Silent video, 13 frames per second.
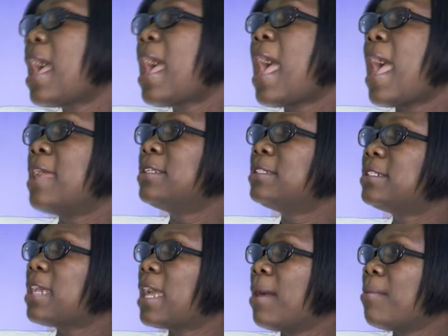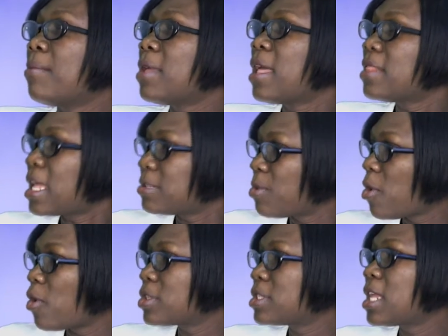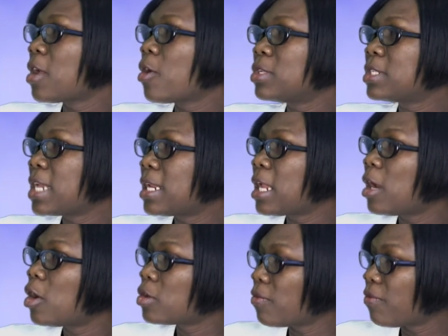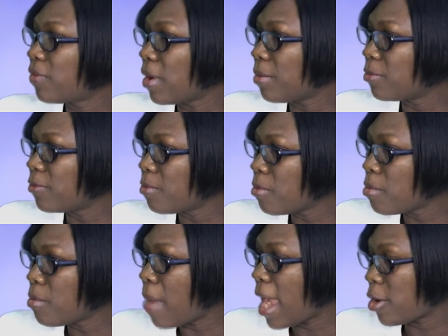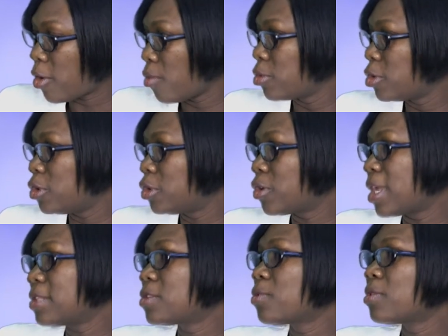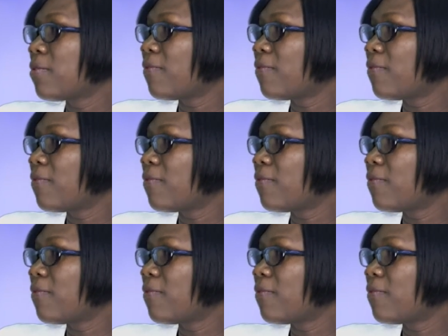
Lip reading: and that's because they contain a lot of micronutrients, so the